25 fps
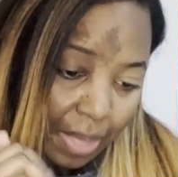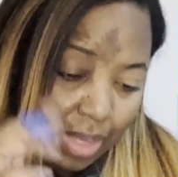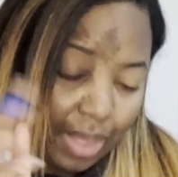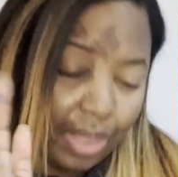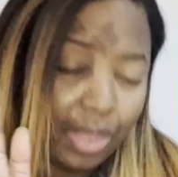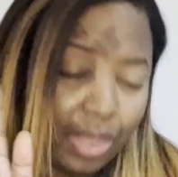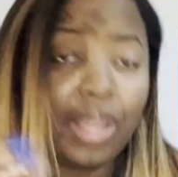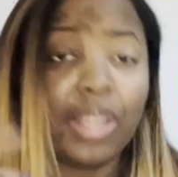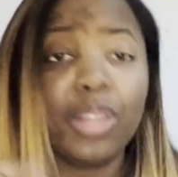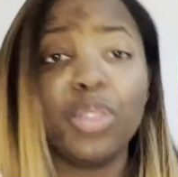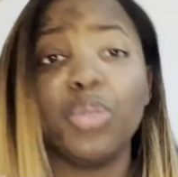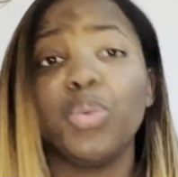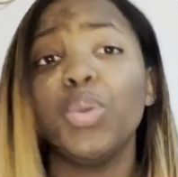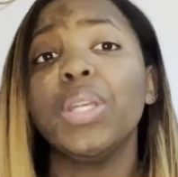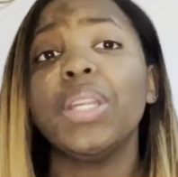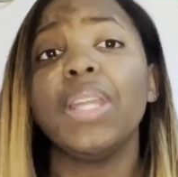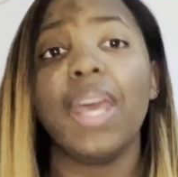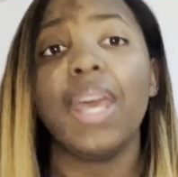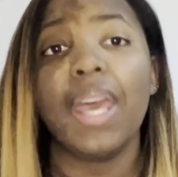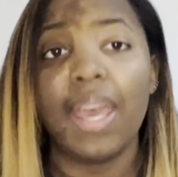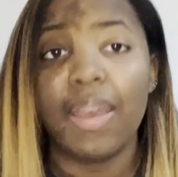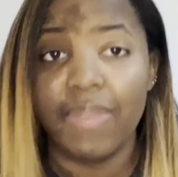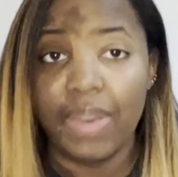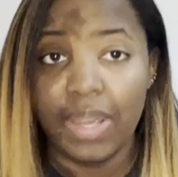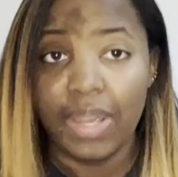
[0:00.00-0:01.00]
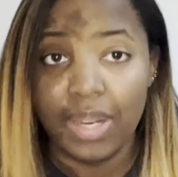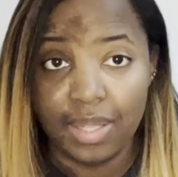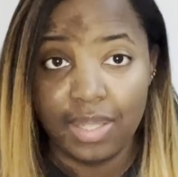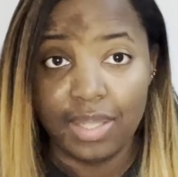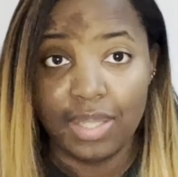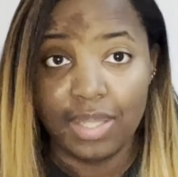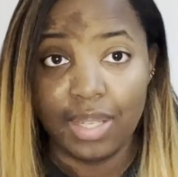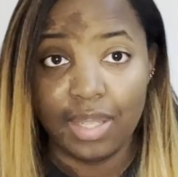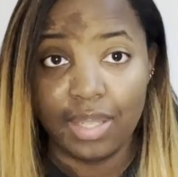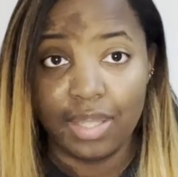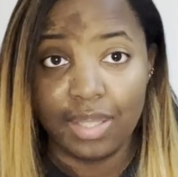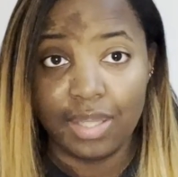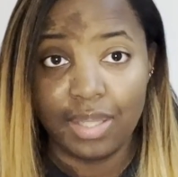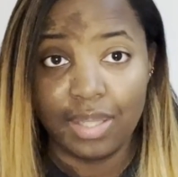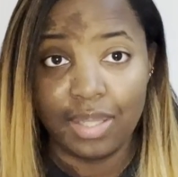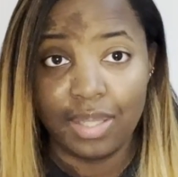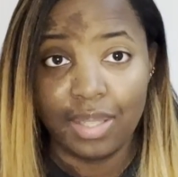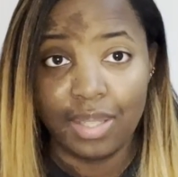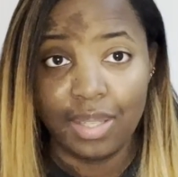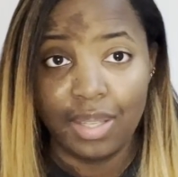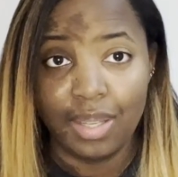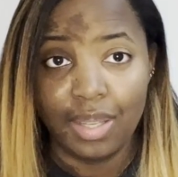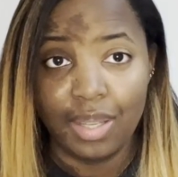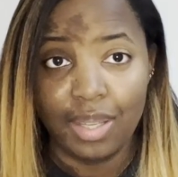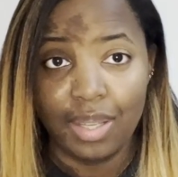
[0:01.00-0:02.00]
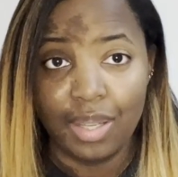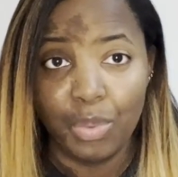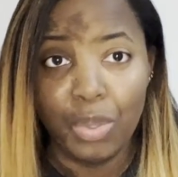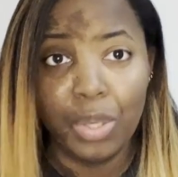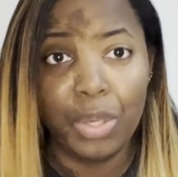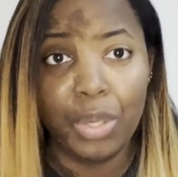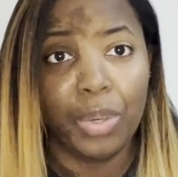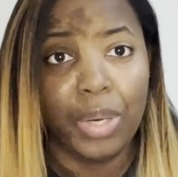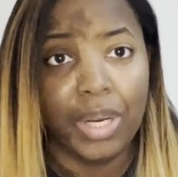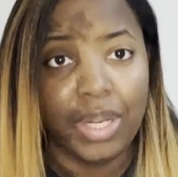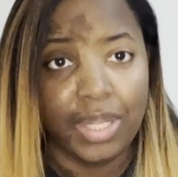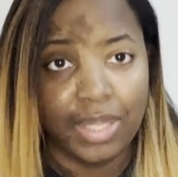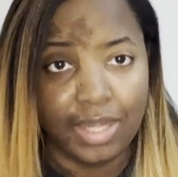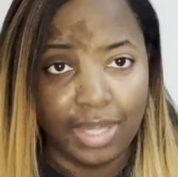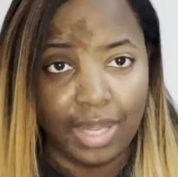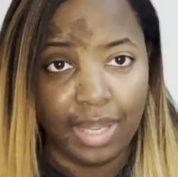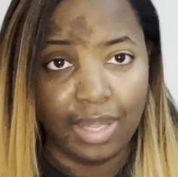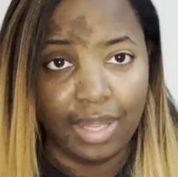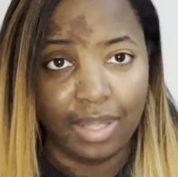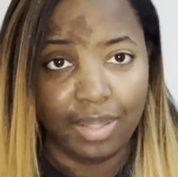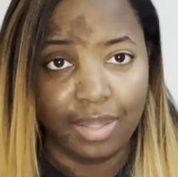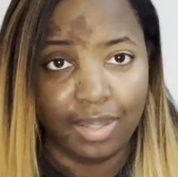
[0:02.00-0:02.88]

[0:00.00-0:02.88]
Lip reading: like 3.5 out of 6. What grade is that?